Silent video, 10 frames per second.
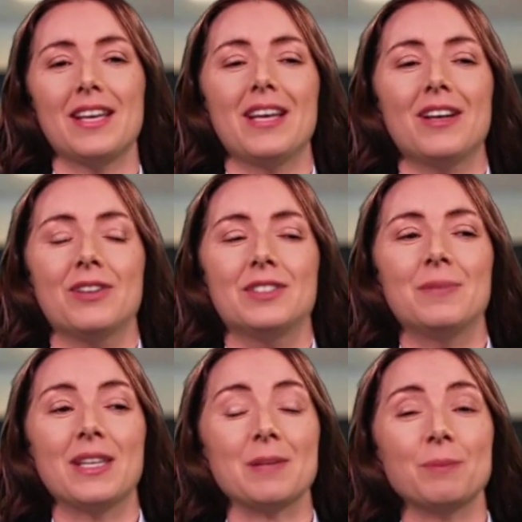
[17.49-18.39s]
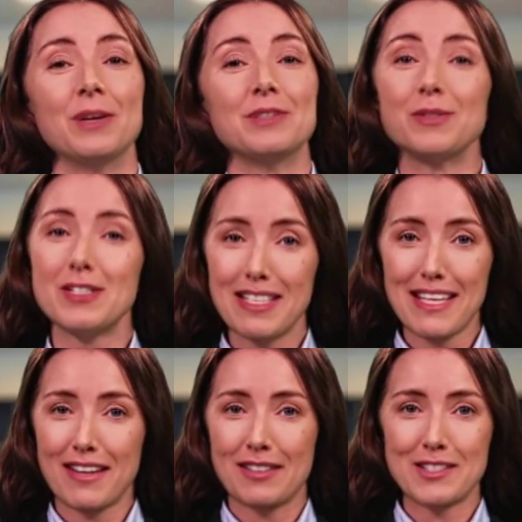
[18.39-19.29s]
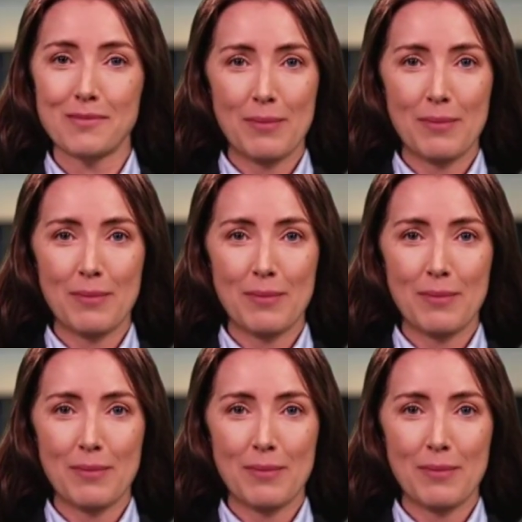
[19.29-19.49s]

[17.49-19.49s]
Here are some key points with details.